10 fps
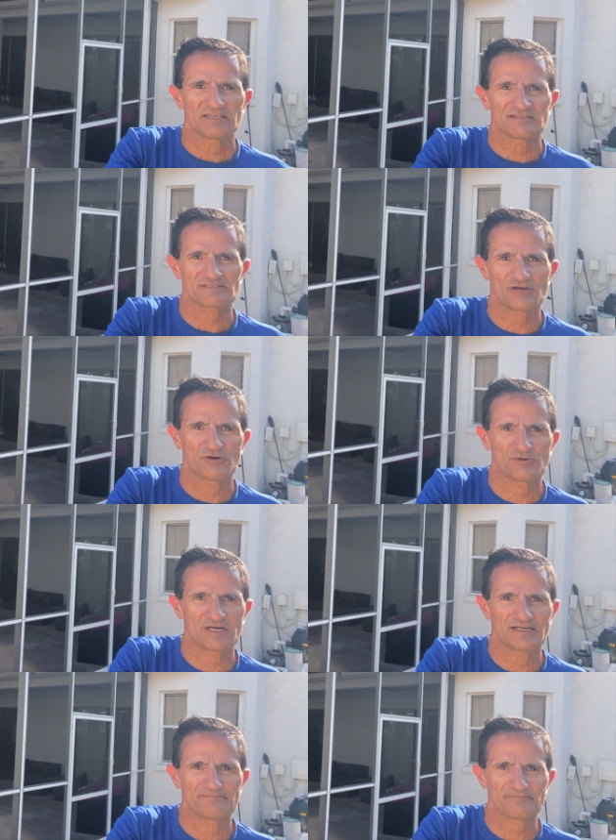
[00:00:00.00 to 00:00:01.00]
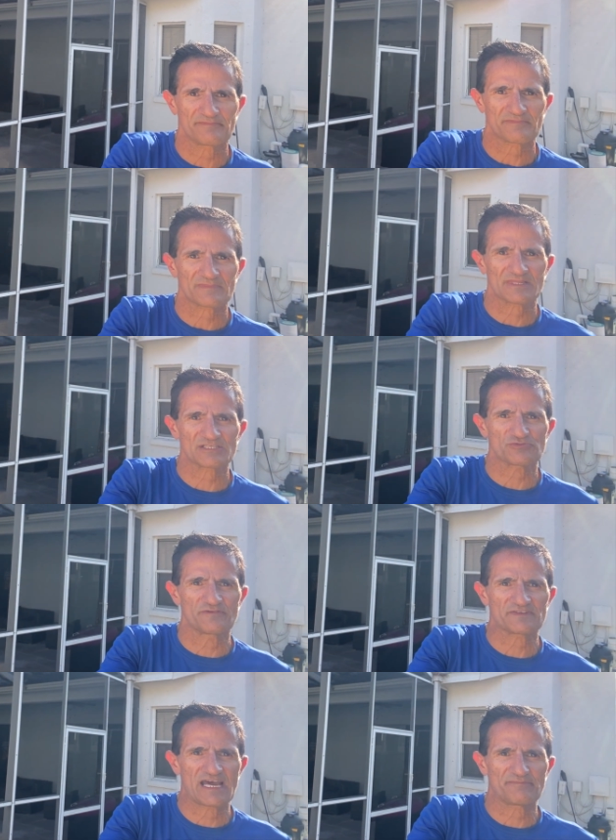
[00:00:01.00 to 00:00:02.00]
So um, this
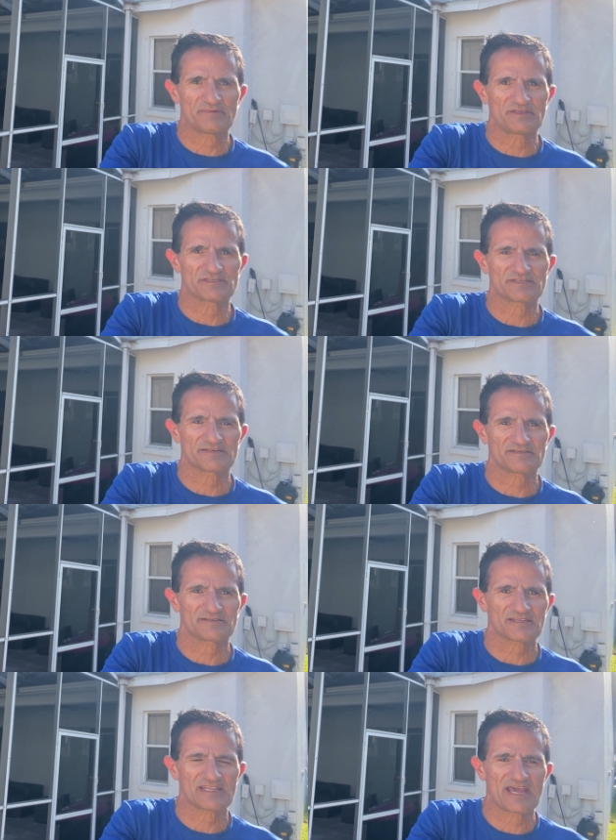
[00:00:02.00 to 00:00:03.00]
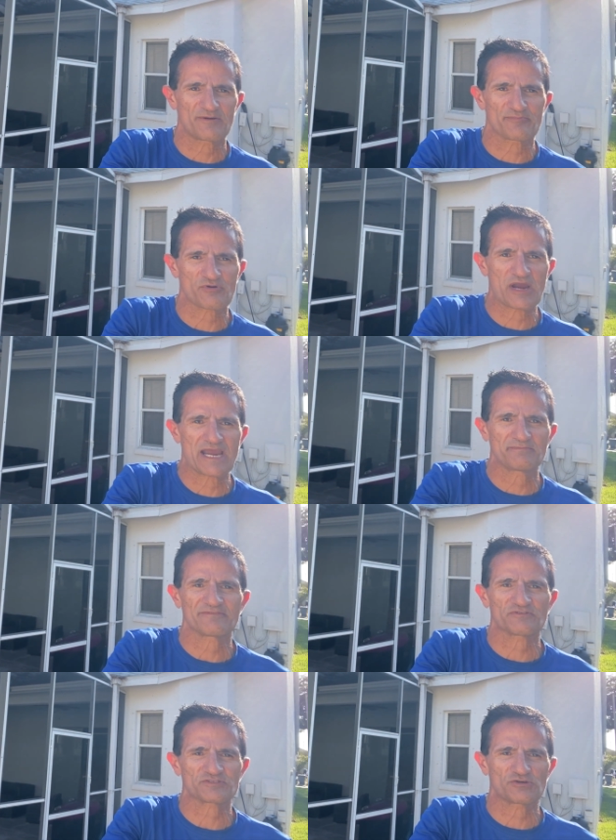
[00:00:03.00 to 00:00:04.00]
rooftop is now prime
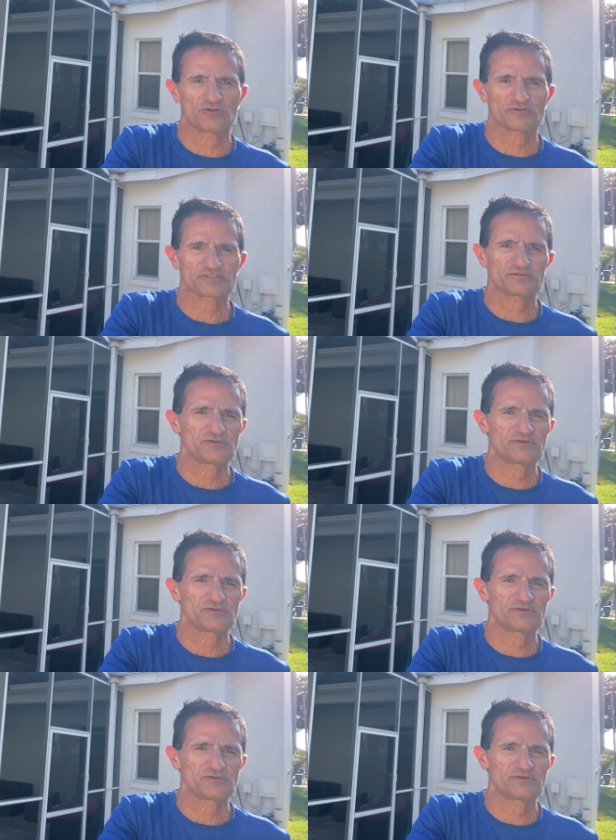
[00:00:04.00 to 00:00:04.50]
for solar. So you